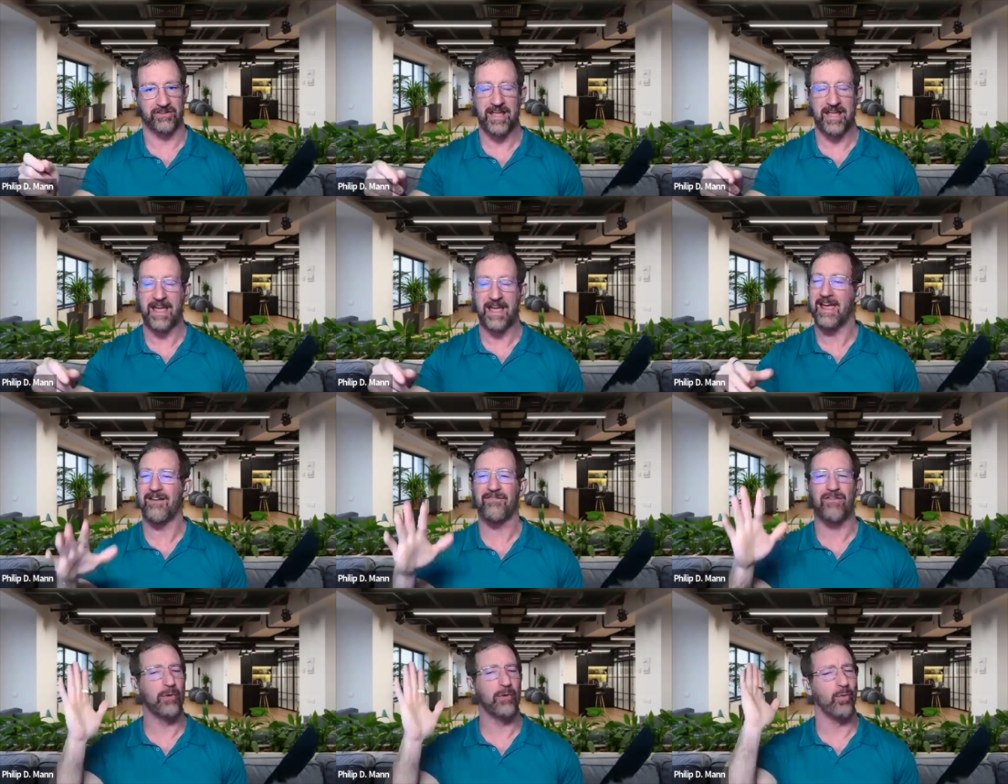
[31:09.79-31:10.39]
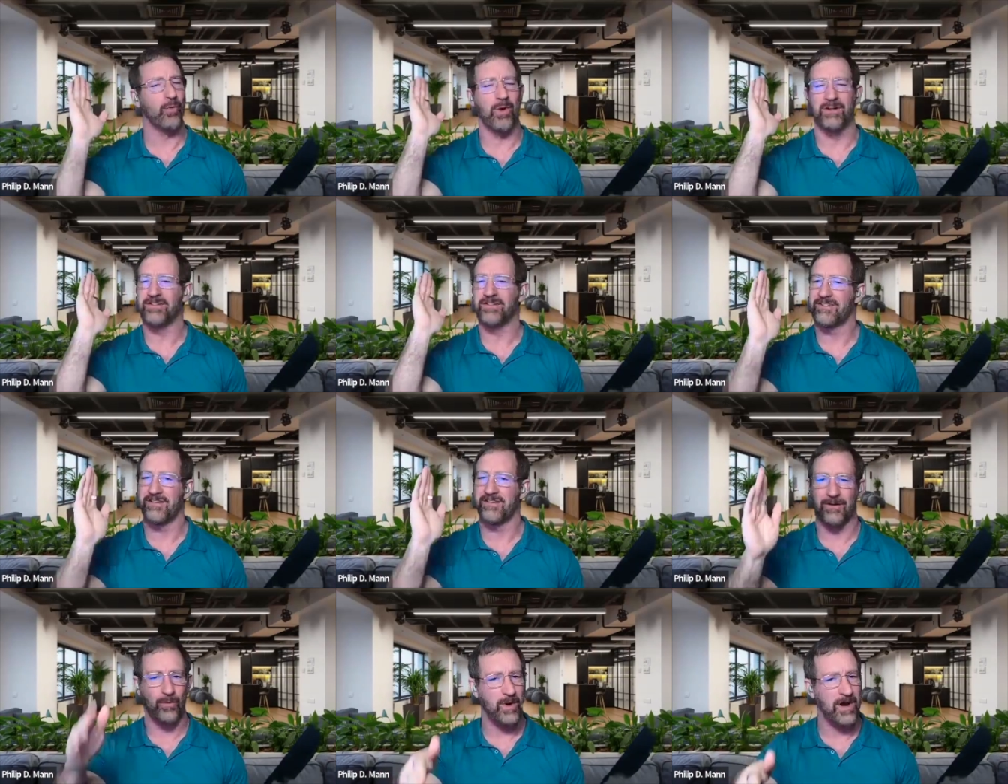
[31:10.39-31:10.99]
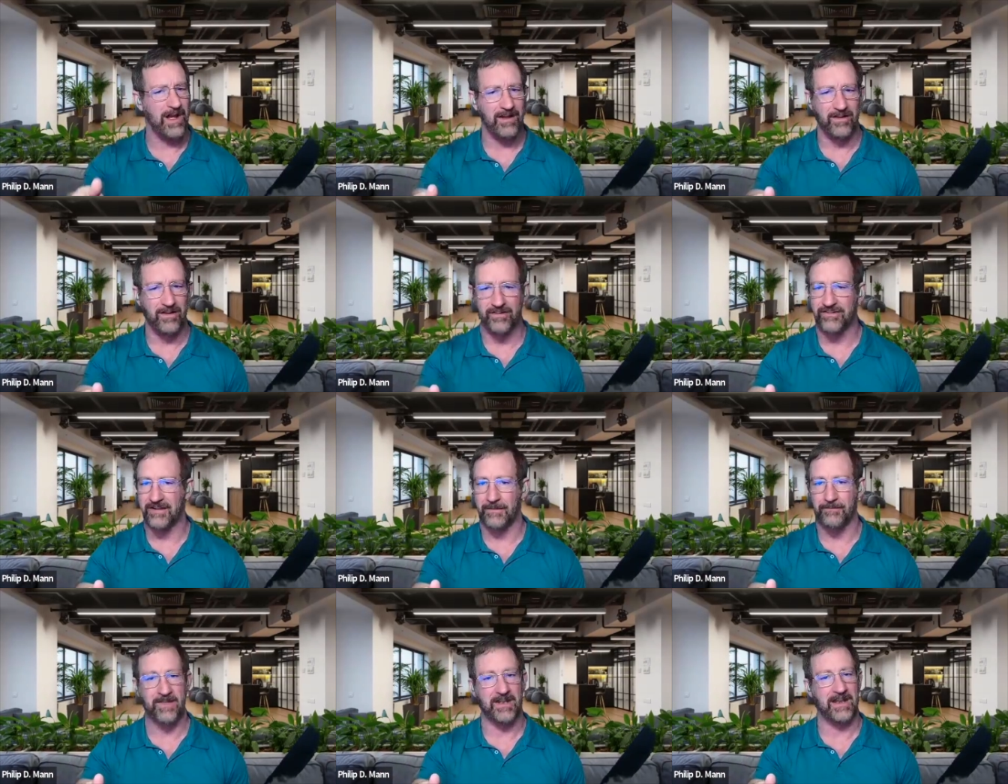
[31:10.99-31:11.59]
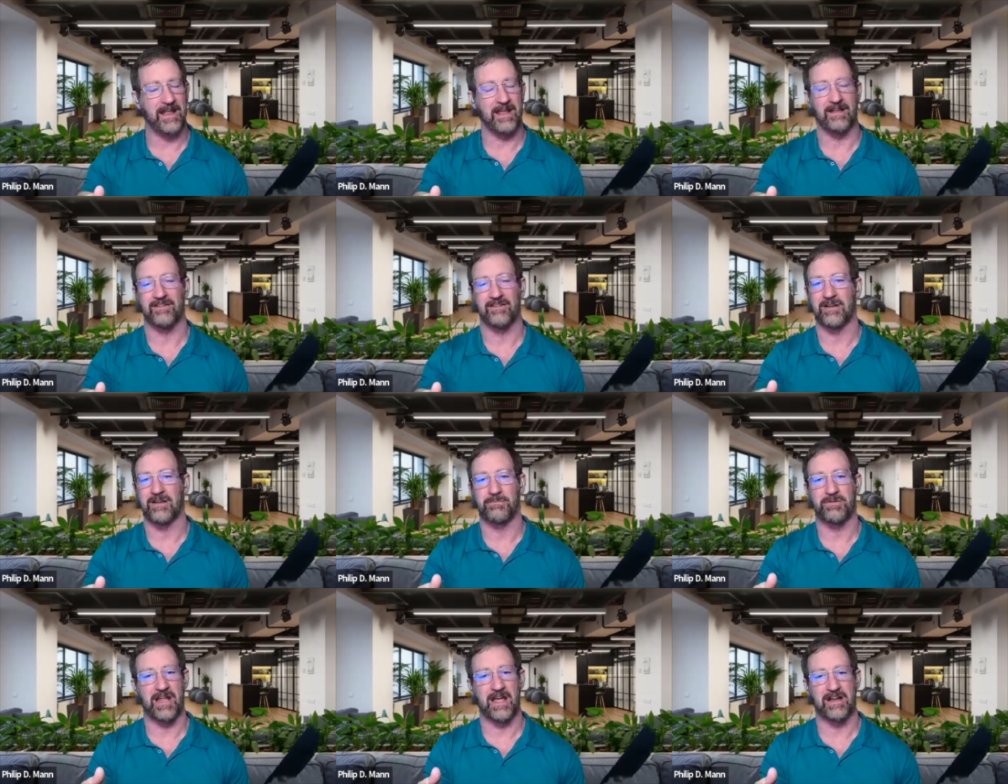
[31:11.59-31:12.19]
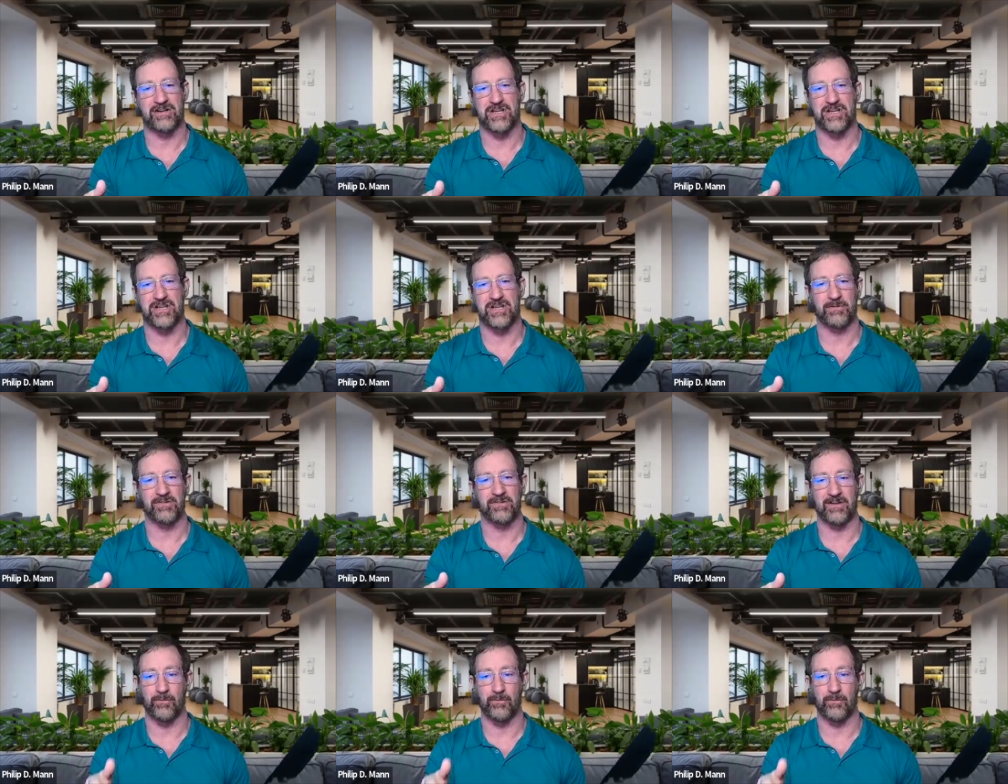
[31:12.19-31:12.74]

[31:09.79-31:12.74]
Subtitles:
Yeah, every once in a while something actually happens.